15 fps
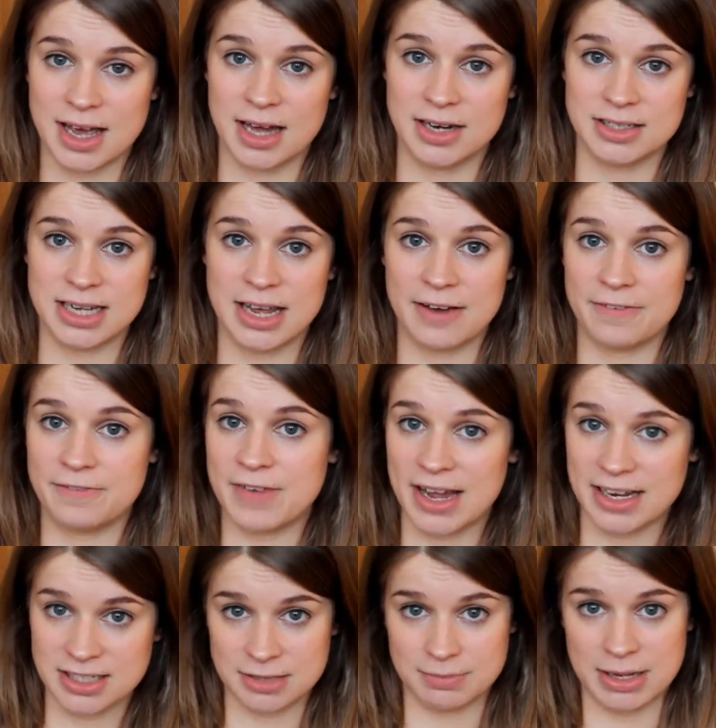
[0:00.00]
and it
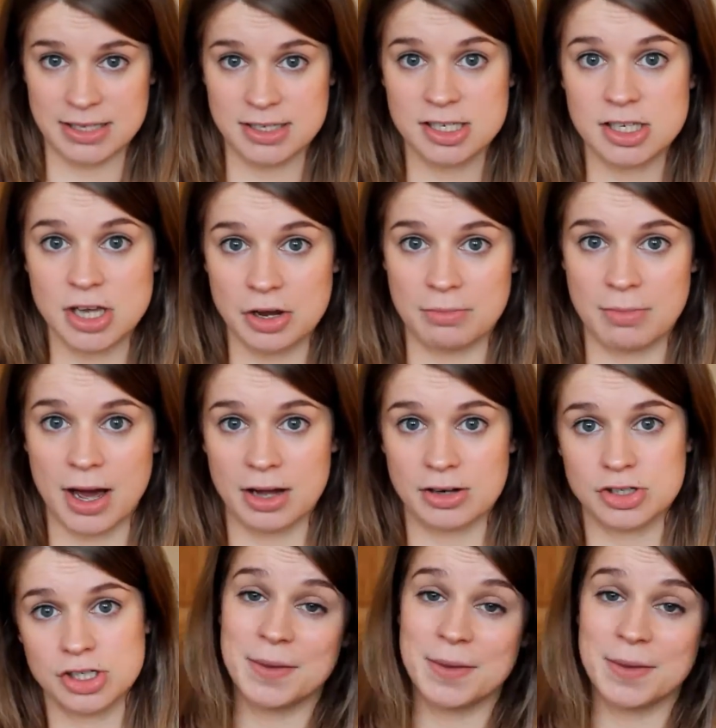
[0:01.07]
affected me so much.